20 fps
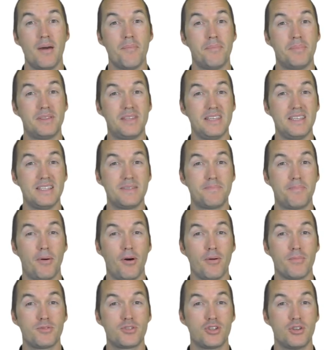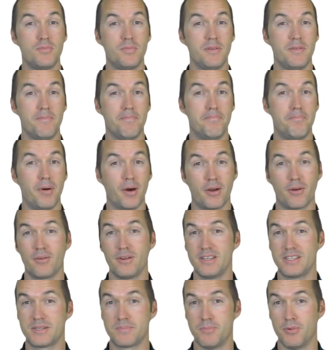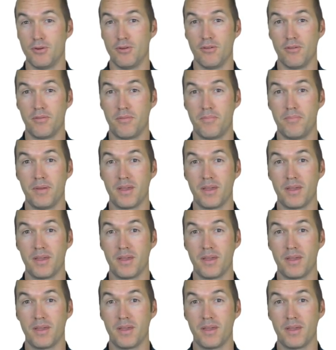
but these bulbs should be buttery smooth